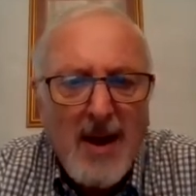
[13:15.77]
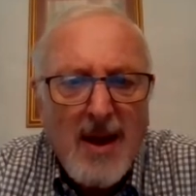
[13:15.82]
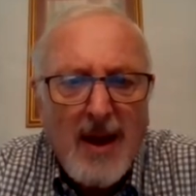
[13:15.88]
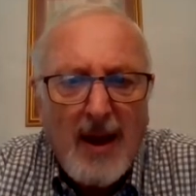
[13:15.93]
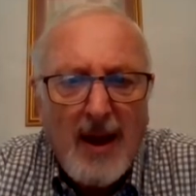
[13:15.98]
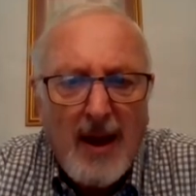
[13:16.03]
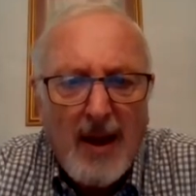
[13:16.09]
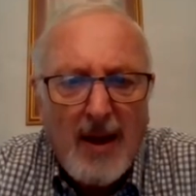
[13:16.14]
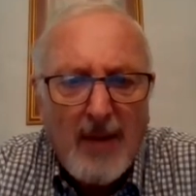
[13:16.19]

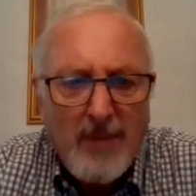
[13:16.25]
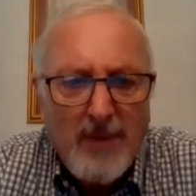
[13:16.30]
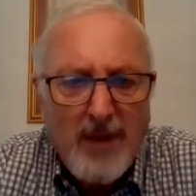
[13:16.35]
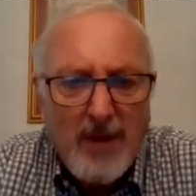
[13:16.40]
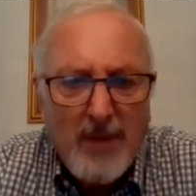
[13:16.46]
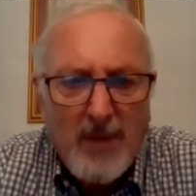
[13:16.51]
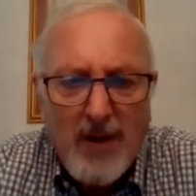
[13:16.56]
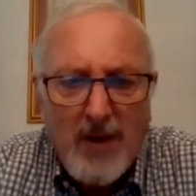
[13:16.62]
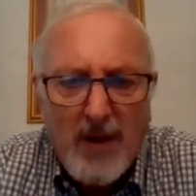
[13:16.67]

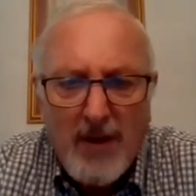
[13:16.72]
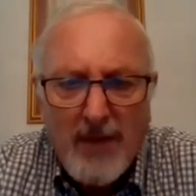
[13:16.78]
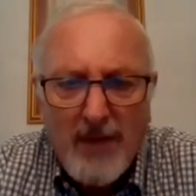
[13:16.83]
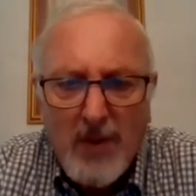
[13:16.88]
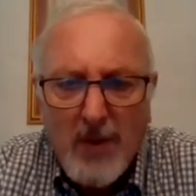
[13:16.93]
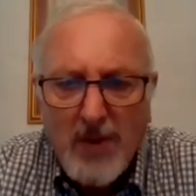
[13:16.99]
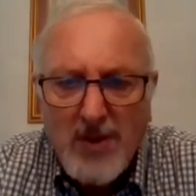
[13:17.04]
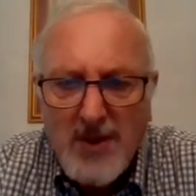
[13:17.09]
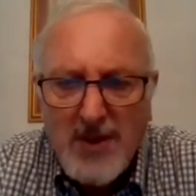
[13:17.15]
Here we are, of
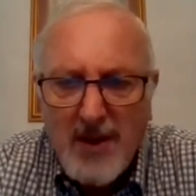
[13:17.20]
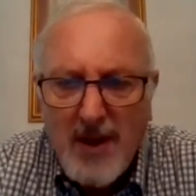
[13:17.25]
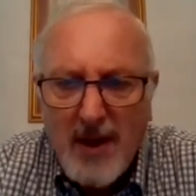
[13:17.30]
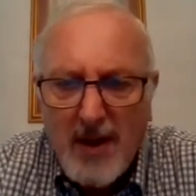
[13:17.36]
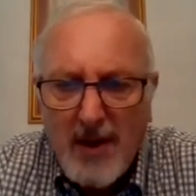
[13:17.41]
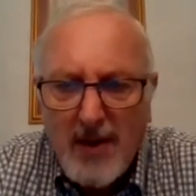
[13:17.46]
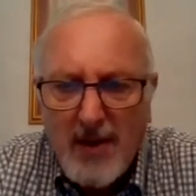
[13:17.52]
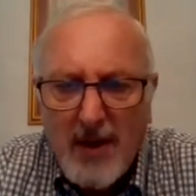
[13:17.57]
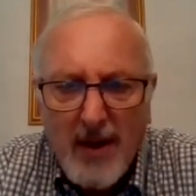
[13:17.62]
course, in
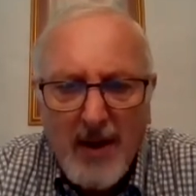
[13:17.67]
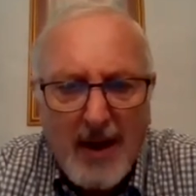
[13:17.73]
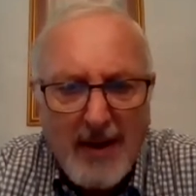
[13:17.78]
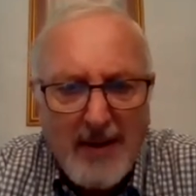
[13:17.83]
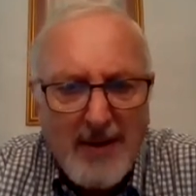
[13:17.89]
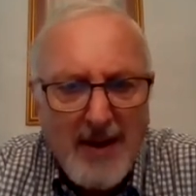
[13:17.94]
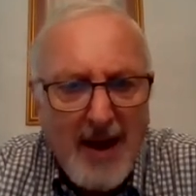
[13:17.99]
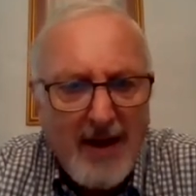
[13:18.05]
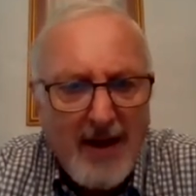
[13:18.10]
our
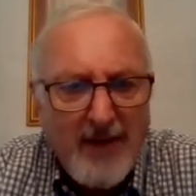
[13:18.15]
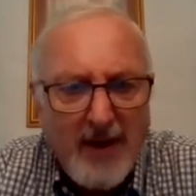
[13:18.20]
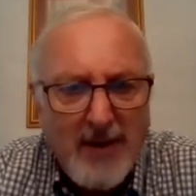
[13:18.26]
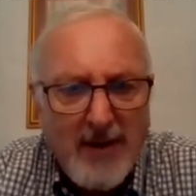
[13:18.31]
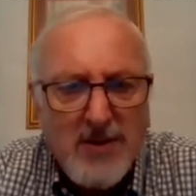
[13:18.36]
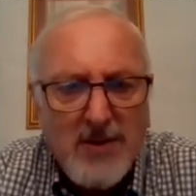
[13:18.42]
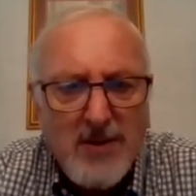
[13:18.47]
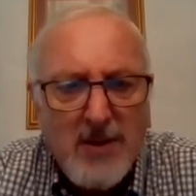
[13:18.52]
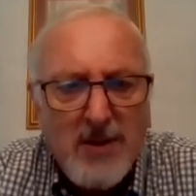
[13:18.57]
Tyvek
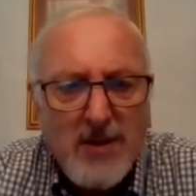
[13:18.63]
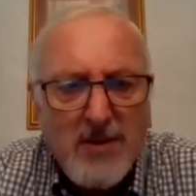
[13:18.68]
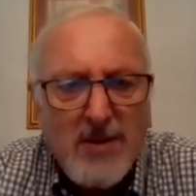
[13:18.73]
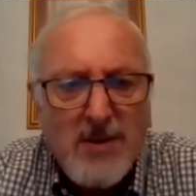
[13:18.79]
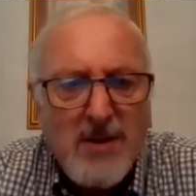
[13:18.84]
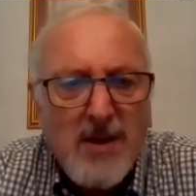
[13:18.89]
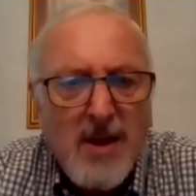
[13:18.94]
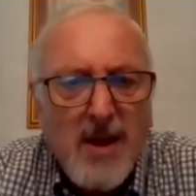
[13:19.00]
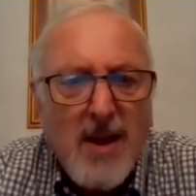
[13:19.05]

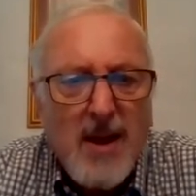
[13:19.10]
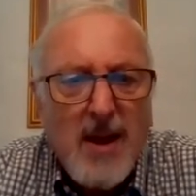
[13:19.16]
suits.